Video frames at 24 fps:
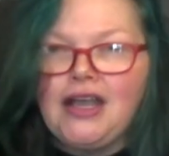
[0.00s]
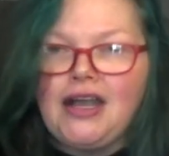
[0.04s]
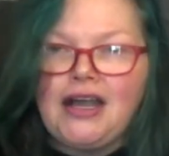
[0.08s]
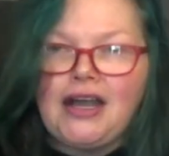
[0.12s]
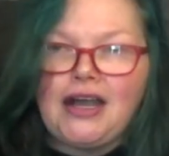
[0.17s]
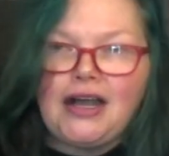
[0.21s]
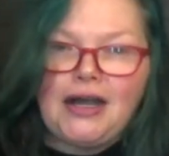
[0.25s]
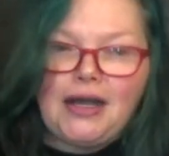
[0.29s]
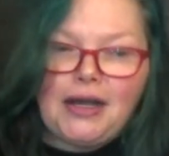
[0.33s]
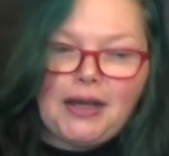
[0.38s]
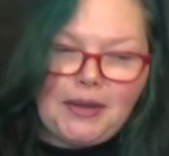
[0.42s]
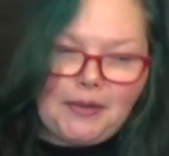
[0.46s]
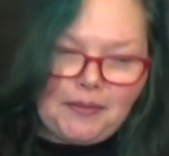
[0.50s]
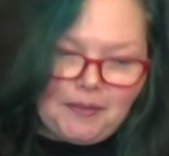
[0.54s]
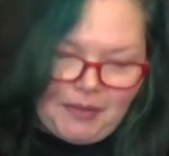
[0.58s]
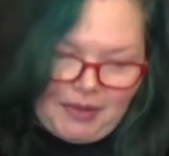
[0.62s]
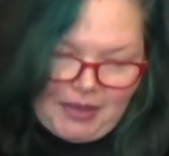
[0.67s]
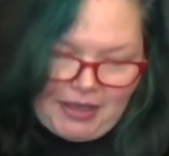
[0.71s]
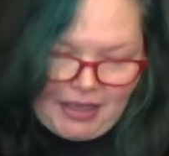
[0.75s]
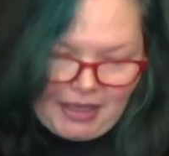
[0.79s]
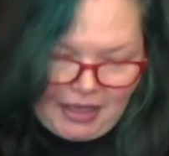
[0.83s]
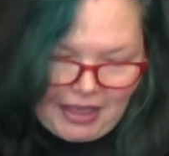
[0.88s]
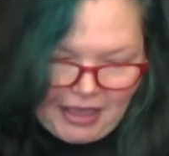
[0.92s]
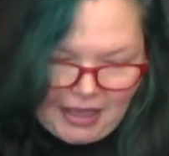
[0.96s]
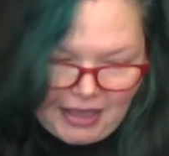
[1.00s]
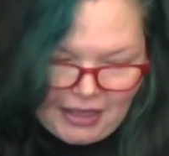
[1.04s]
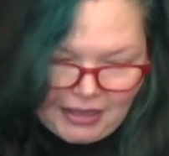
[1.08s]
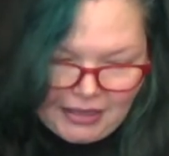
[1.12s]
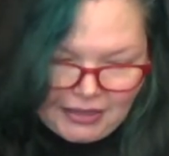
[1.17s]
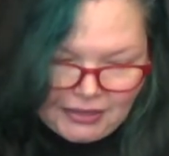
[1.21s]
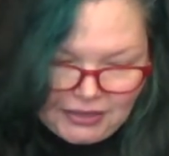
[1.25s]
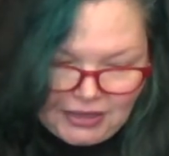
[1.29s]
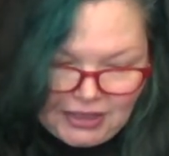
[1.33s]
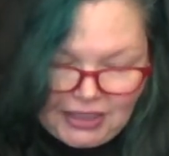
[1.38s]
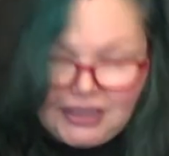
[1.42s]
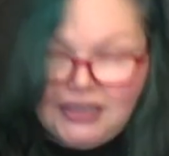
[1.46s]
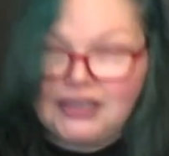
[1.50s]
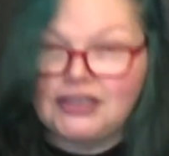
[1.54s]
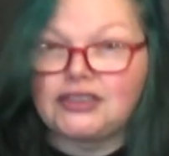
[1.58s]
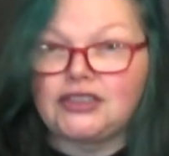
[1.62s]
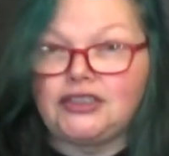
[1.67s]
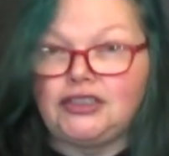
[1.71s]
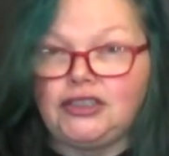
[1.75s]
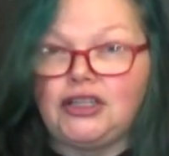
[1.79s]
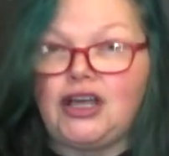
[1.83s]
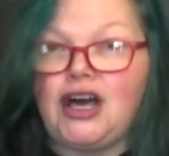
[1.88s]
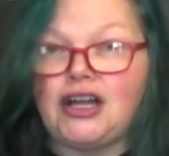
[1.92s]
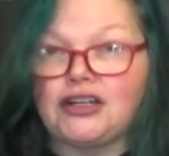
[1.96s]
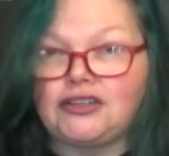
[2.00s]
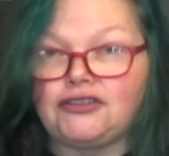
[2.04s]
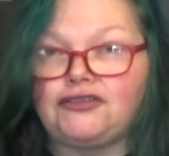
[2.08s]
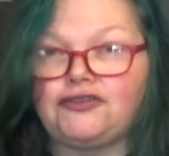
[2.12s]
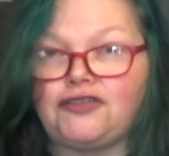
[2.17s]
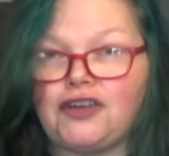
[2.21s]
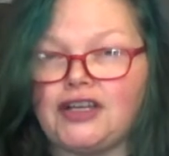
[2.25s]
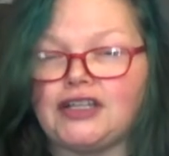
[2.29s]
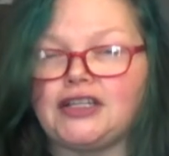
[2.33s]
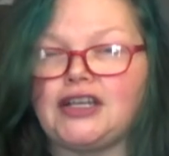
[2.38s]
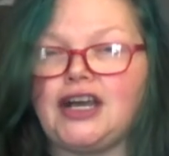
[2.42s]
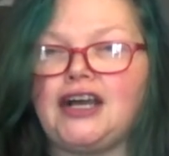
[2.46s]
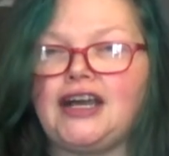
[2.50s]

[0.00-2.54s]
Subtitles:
And it is a lot of fun.